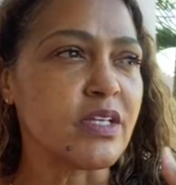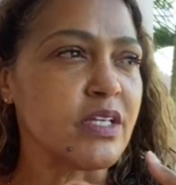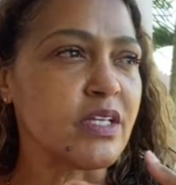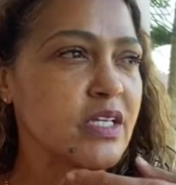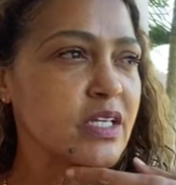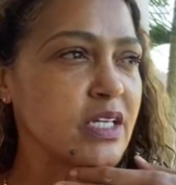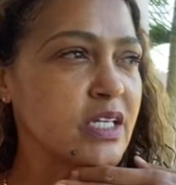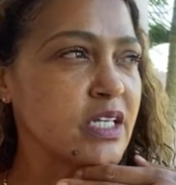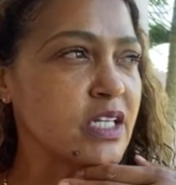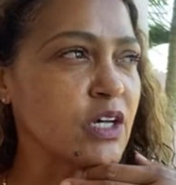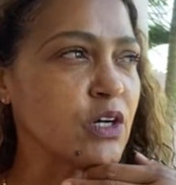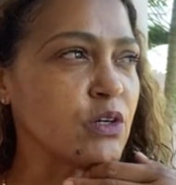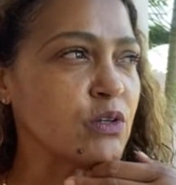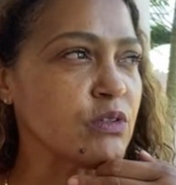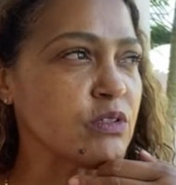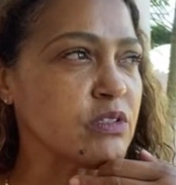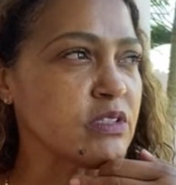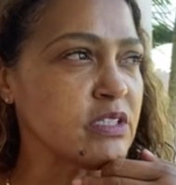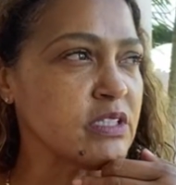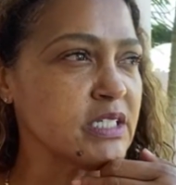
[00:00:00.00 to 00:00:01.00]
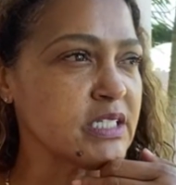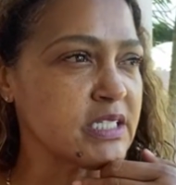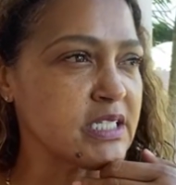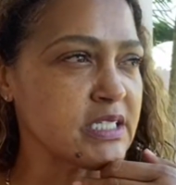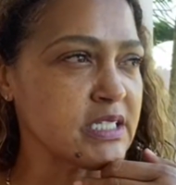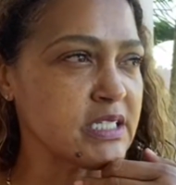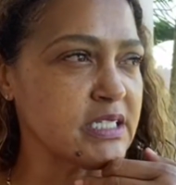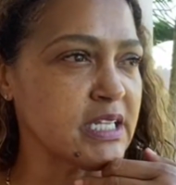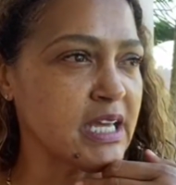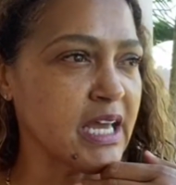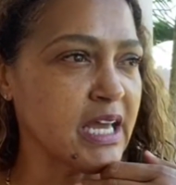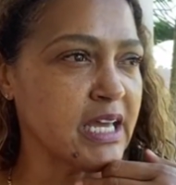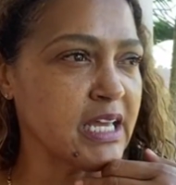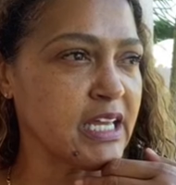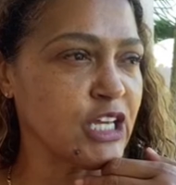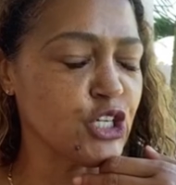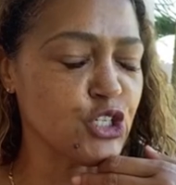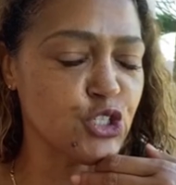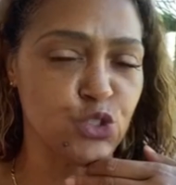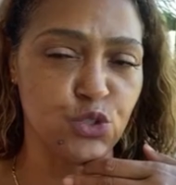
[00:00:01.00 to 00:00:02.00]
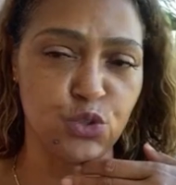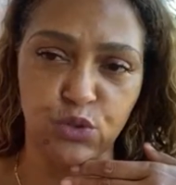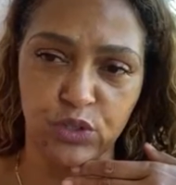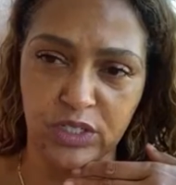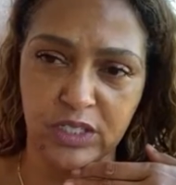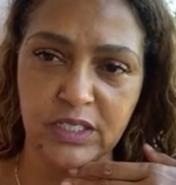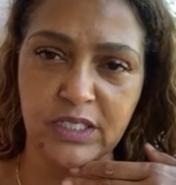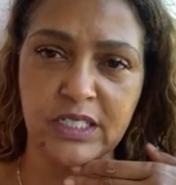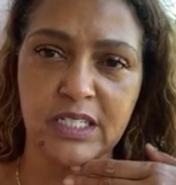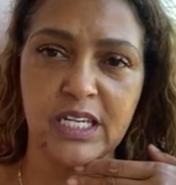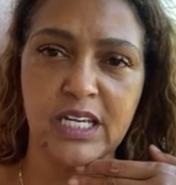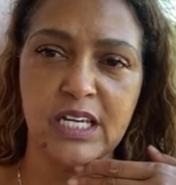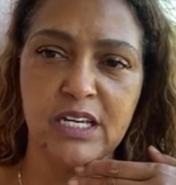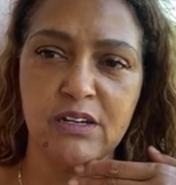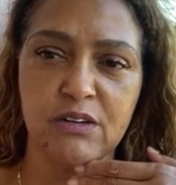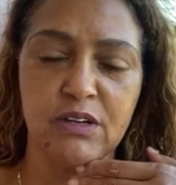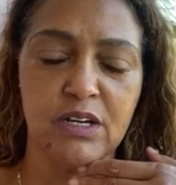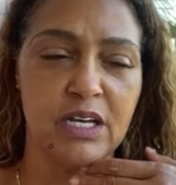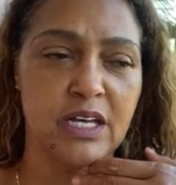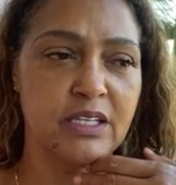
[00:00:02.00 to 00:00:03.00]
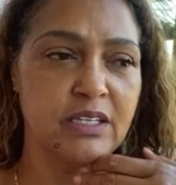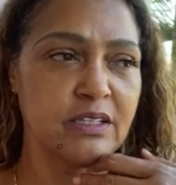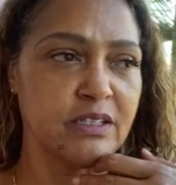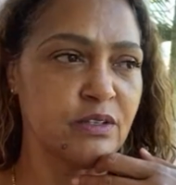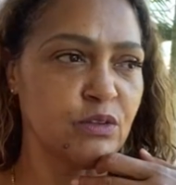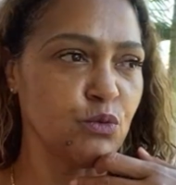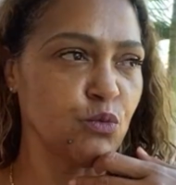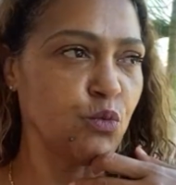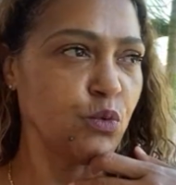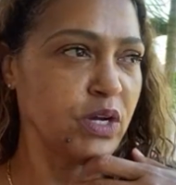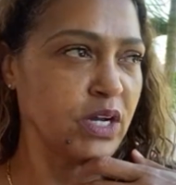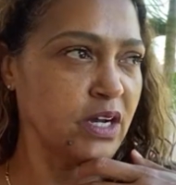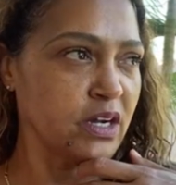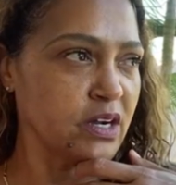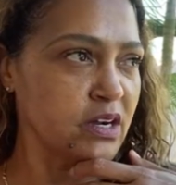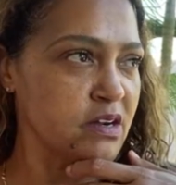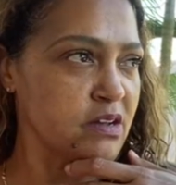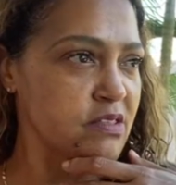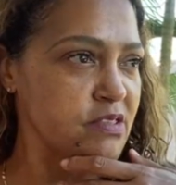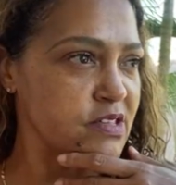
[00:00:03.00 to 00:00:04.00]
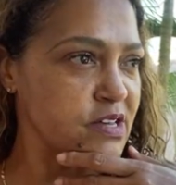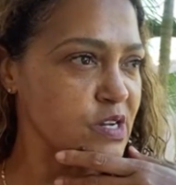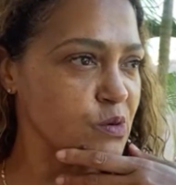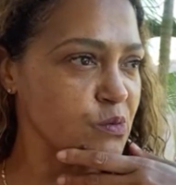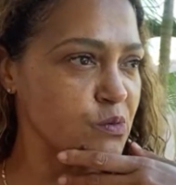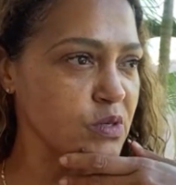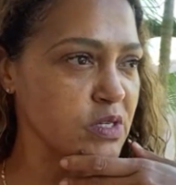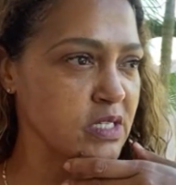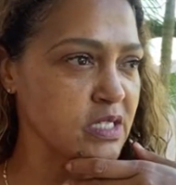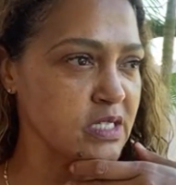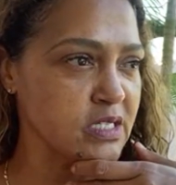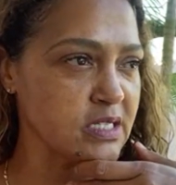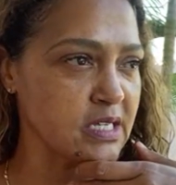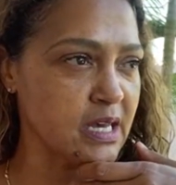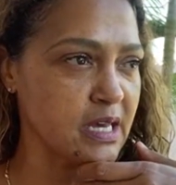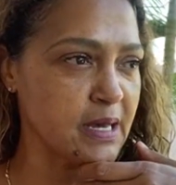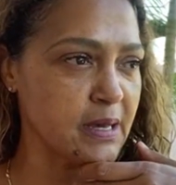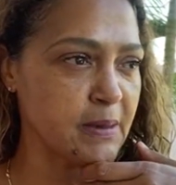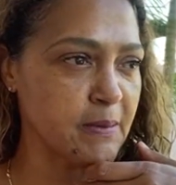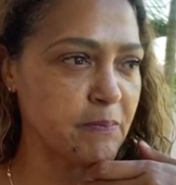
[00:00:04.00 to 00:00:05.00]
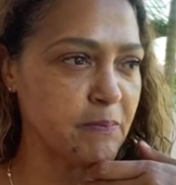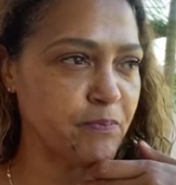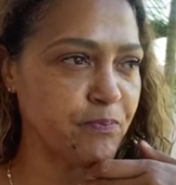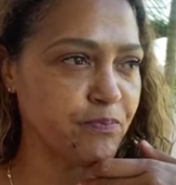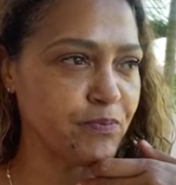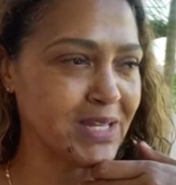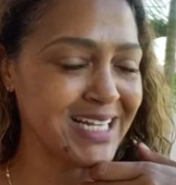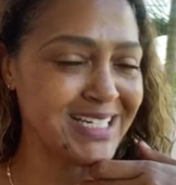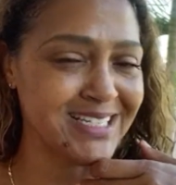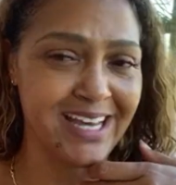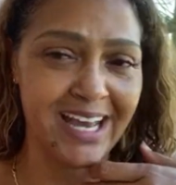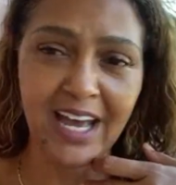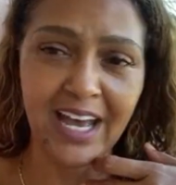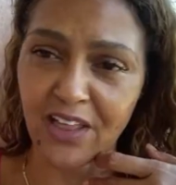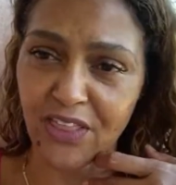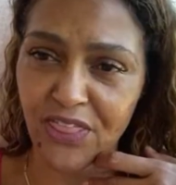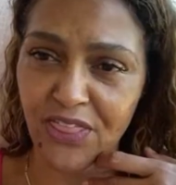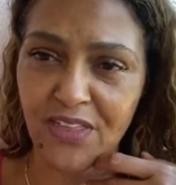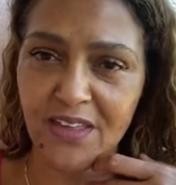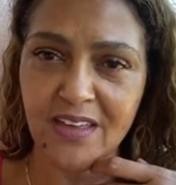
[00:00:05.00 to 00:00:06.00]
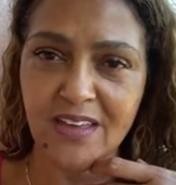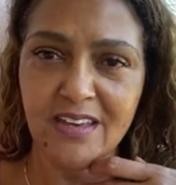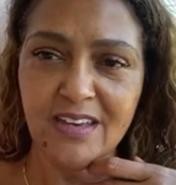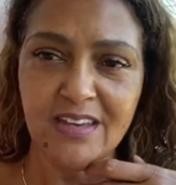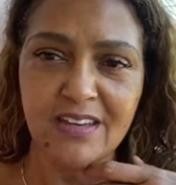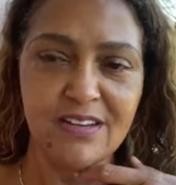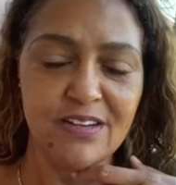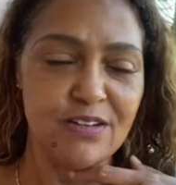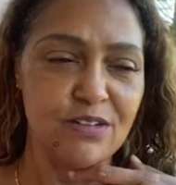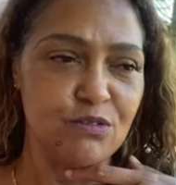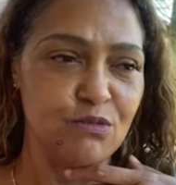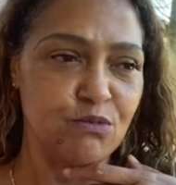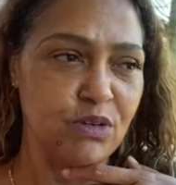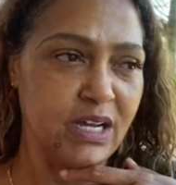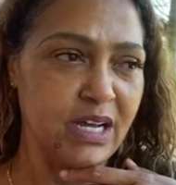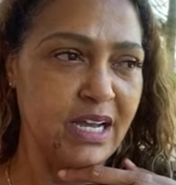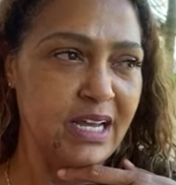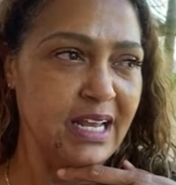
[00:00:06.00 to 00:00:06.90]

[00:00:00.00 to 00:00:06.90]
you know, this is a day historically where there was a death, right?